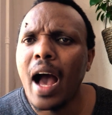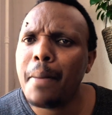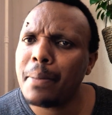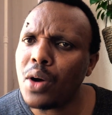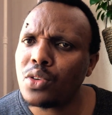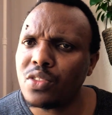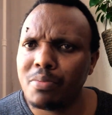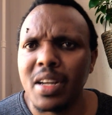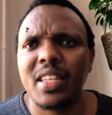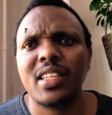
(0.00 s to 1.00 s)
amount of
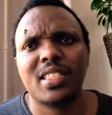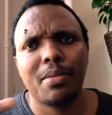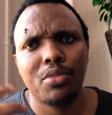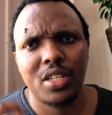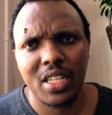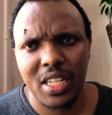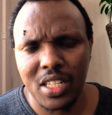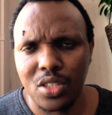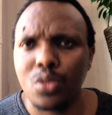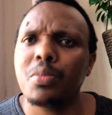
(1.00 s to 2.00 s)
money that somebody
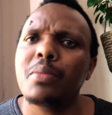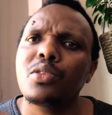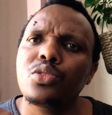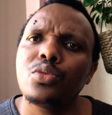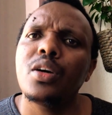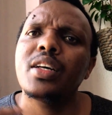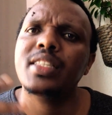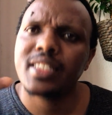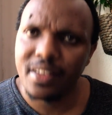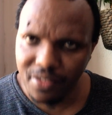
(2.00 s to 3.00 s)
needs to be able to
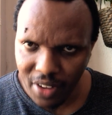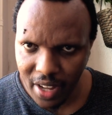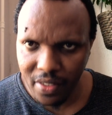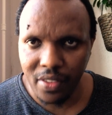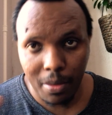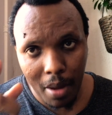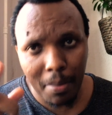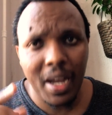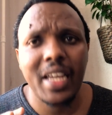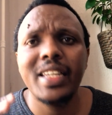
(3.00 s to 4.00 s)
survive,
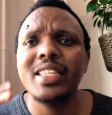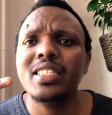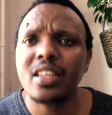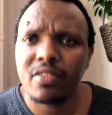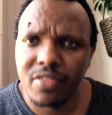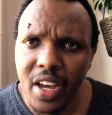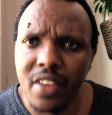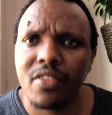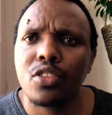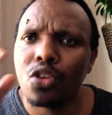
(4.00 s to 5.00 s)
remember it is survive,
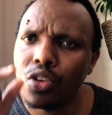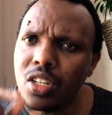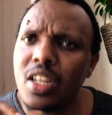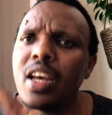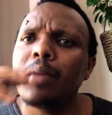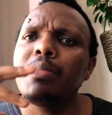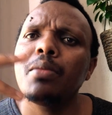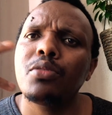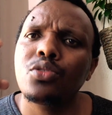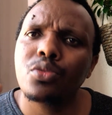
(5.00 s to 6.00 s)
not be
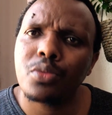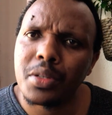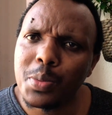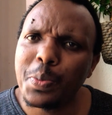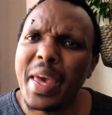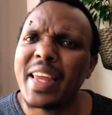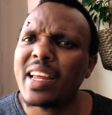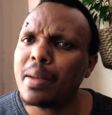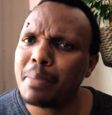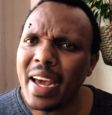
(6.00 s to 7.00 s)
able to spend
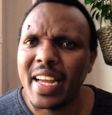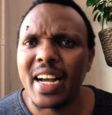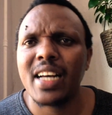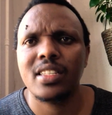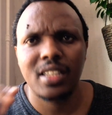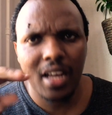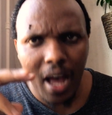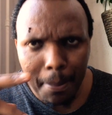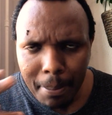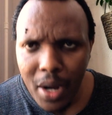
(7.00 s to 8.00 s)
and buy cars,
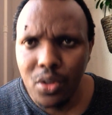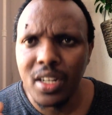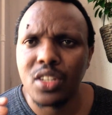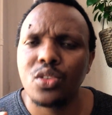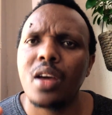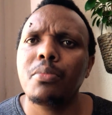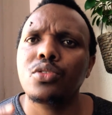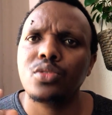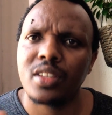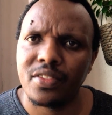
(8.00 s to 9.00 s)
amount that you are able
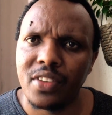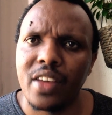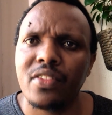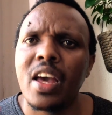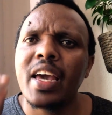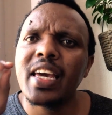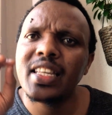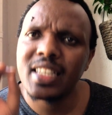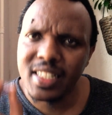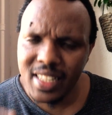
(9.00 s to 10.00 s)
to survive
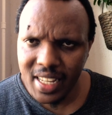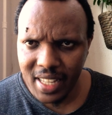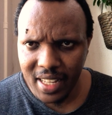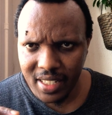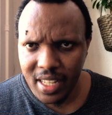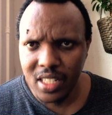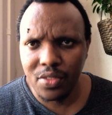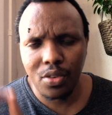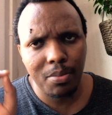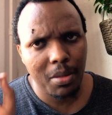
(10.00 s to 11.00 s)
is assessed
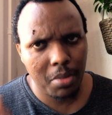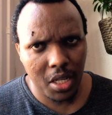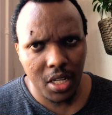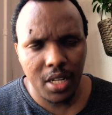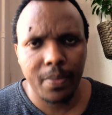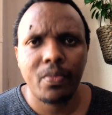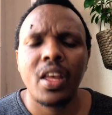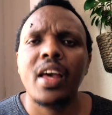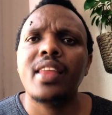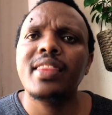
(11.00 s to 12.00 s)
from the beginning.
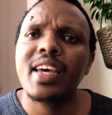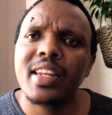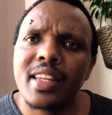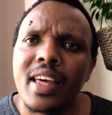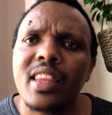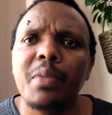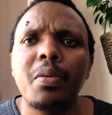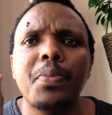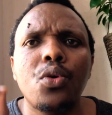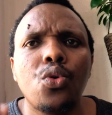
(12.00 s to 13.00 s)
Then the
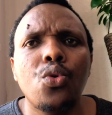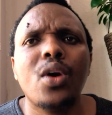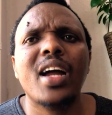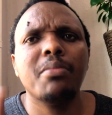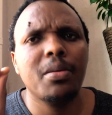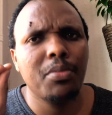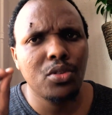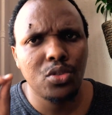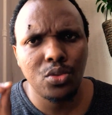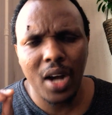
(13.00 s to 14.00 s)
people who can be able
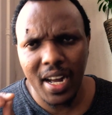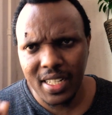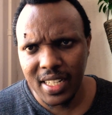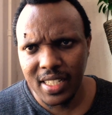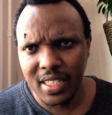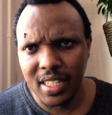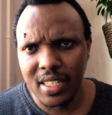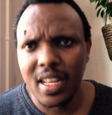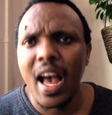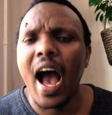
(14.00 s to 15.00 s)
to access
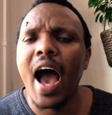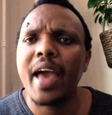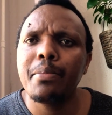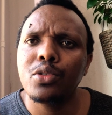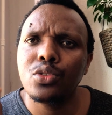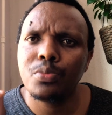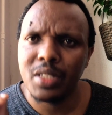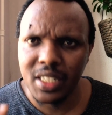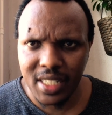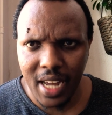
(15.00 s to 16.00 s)
this are able to be
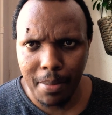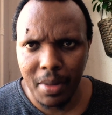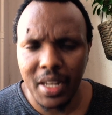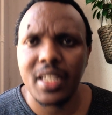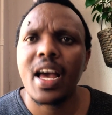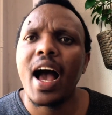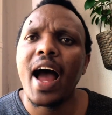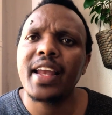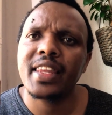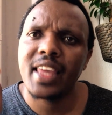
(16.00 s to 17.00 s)
determined
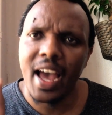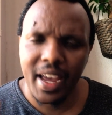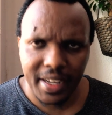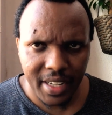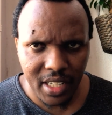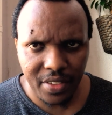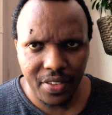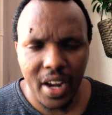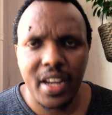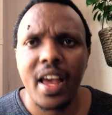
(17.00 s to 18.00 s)
and they are
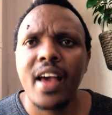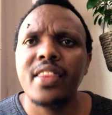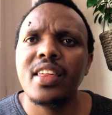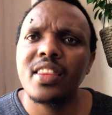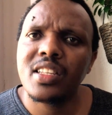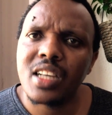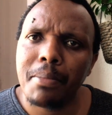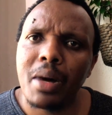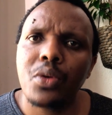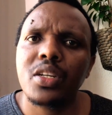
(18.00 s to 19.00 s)
identified. Then this
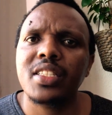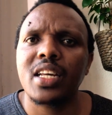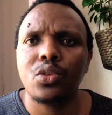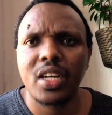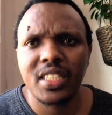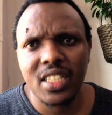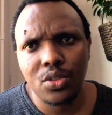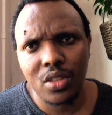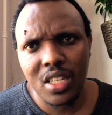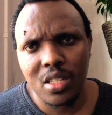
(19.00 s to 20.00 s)
amount is allocated
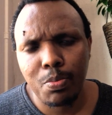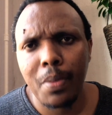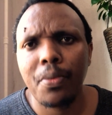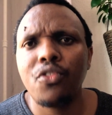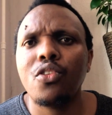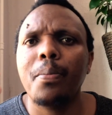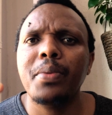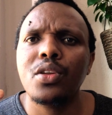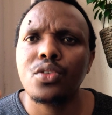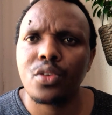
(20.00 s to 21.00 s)
to these people for a
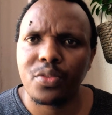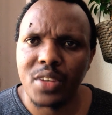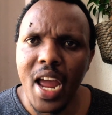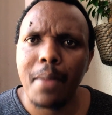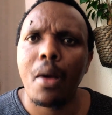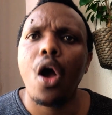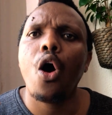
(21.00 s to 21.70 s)
period of time